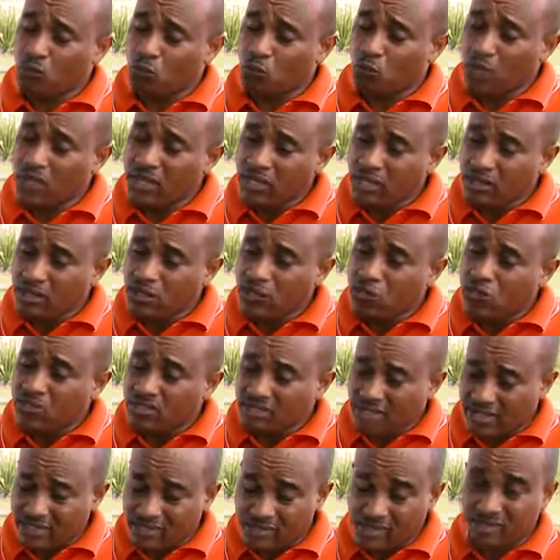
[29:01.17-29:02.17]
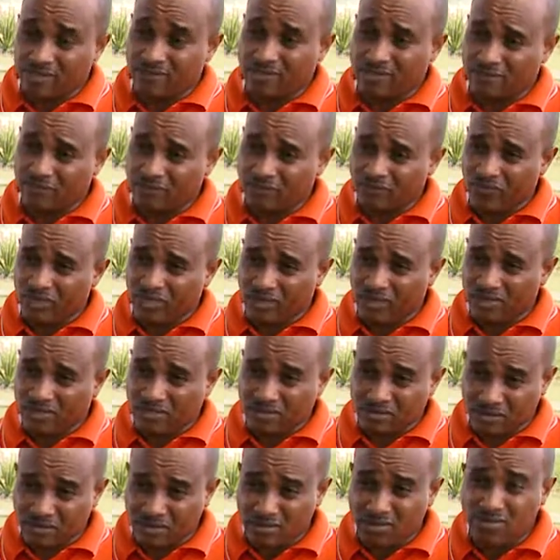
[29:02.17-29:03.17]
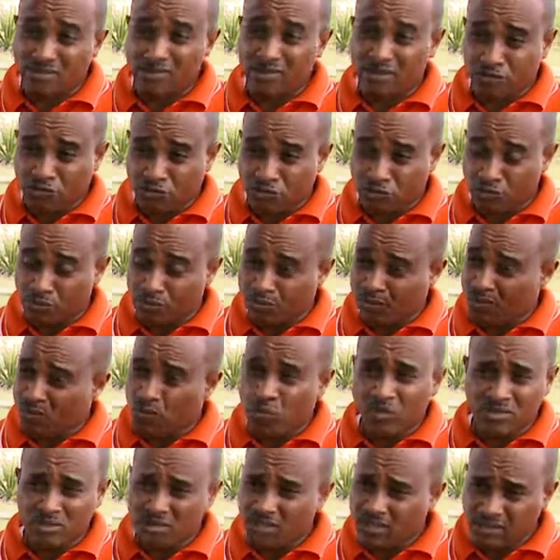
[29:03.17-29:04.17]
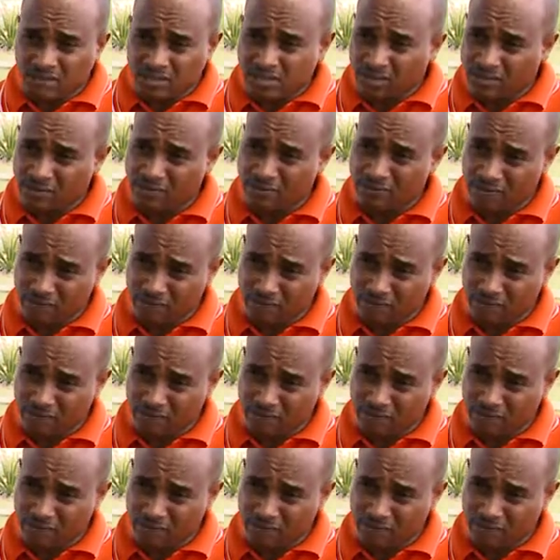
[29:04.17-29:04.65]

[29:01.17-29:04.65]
we united, as I said, 6 groups. It wasn't easy.